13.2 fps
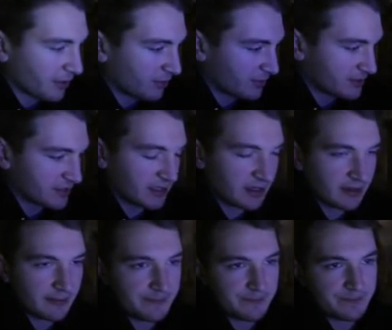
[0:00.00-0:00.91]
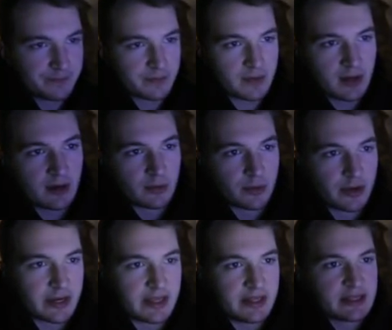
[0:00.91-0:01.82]
Riddle was a a
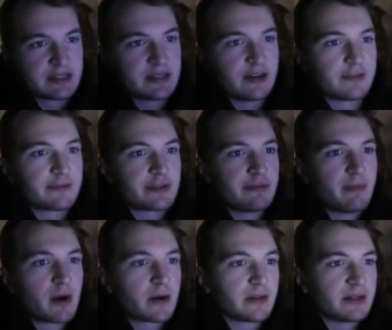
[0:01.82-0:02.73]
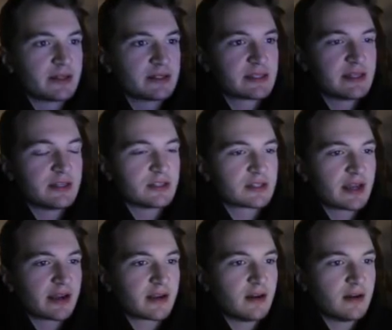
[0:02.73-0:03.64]
rookie this year for the Marlins. He just
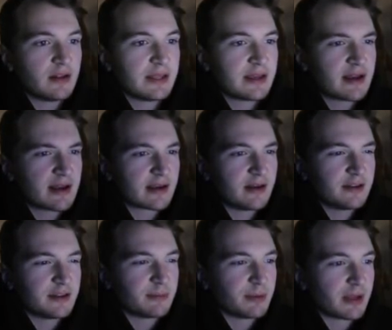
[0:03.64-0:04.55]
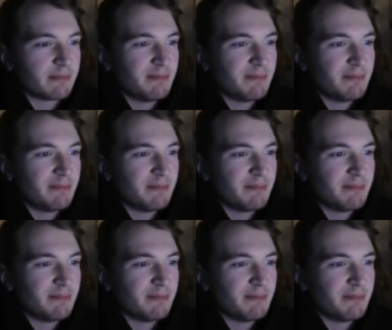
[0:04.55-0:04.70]
got called. He got called up like